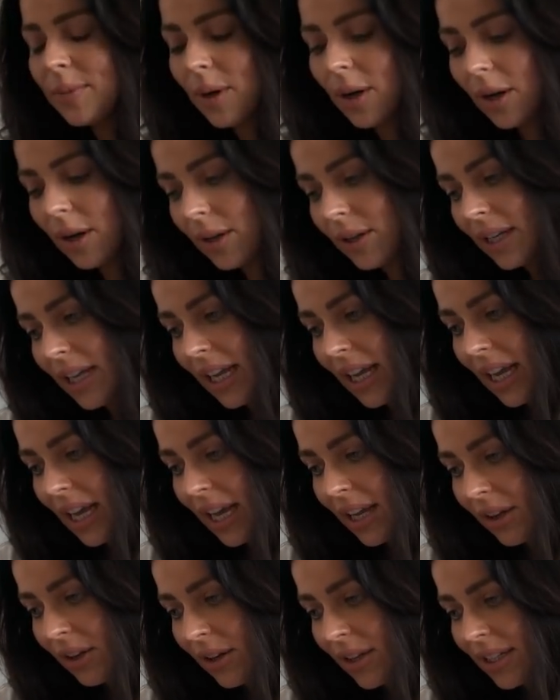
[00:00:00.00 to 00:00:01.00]
one
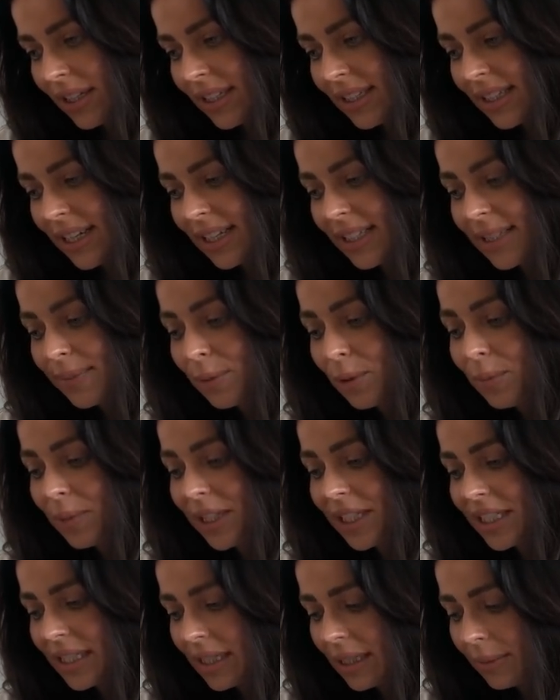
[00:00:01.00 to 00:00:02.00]
I got in a size small
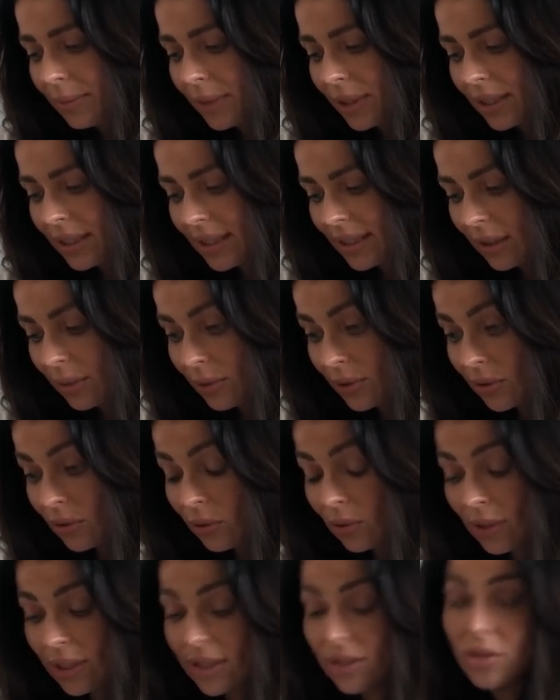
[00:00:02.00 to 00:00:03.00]
medium, because
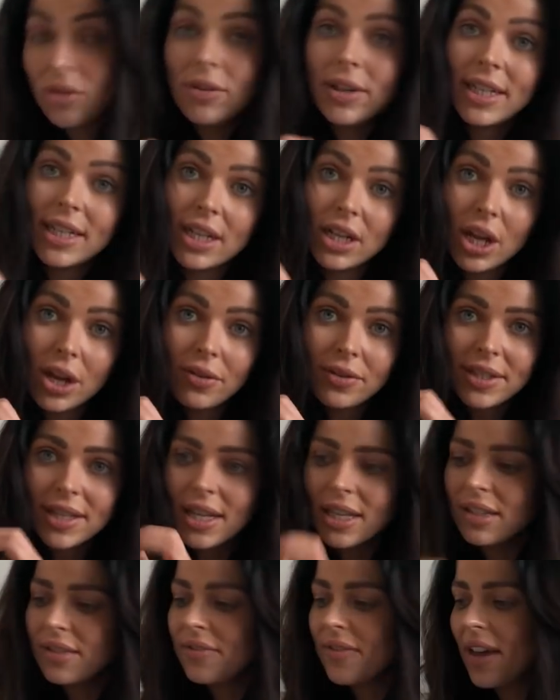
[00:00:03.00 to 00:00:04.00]
it's already an
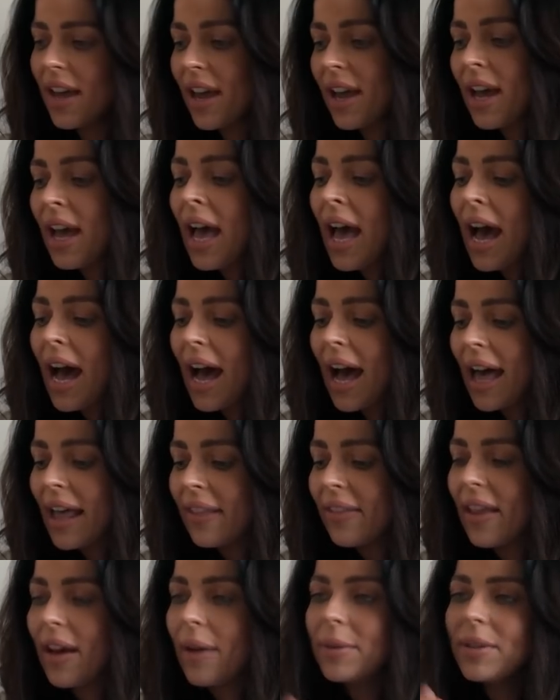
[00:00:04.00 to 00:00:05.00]
oversized fit,
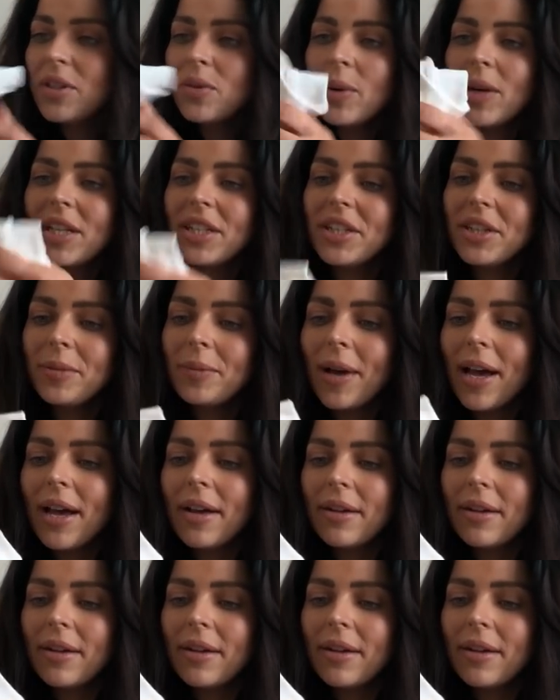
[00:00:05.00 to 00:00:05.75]
and that was £22.